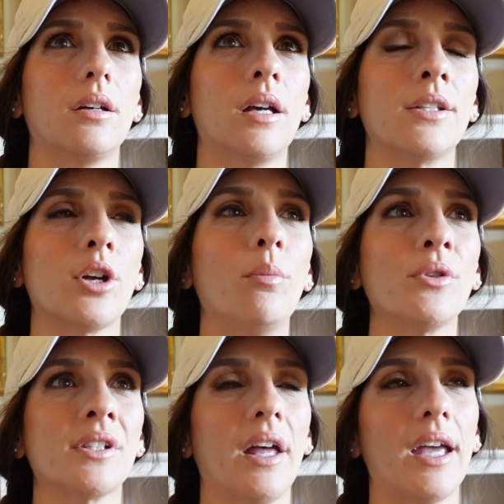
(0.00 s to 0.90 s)
it's
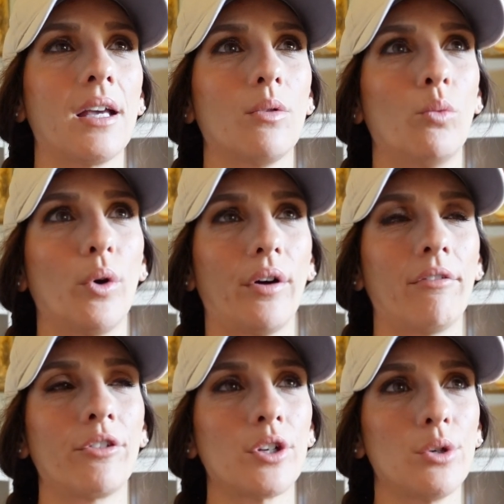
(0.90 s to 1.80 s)
almost like
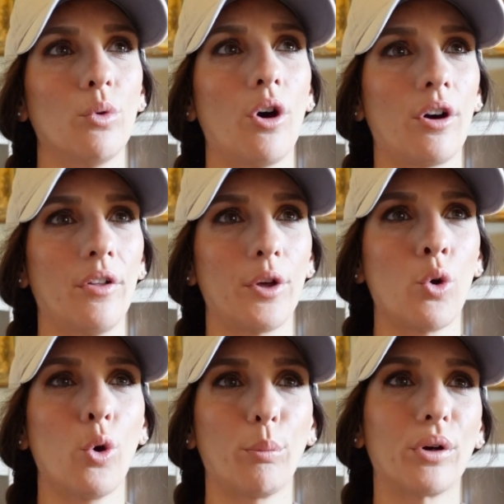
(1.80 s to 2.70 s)
wherever you are on the
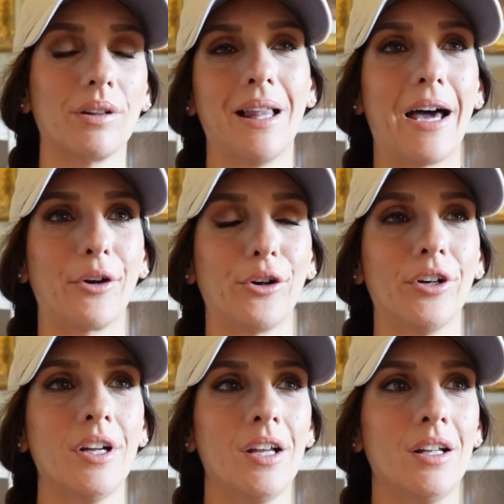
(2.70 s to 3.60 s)
corporate
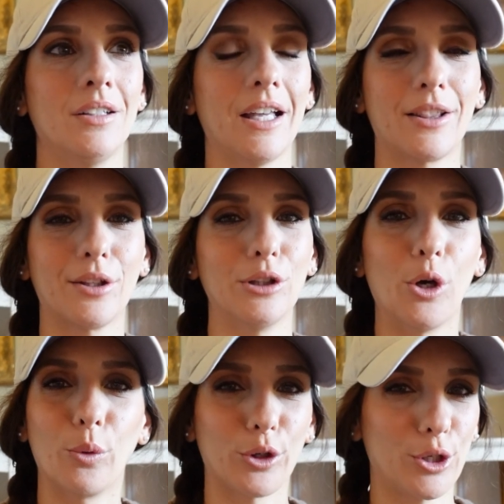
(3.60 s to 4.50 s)
ladder, like the
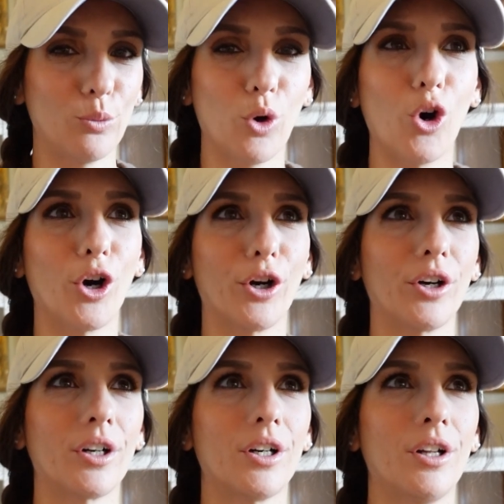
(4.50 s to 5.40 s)
lower you
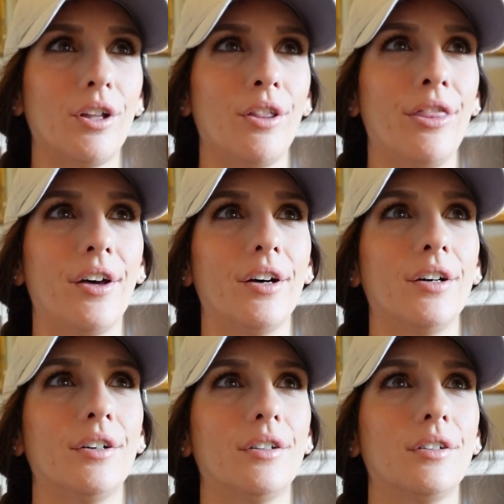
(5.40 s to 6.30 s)
are,
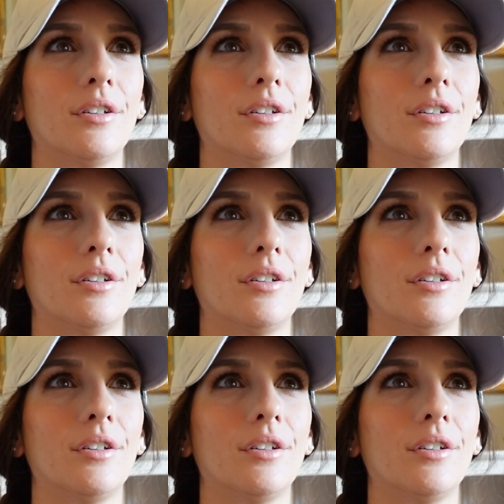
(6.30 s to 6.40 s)
the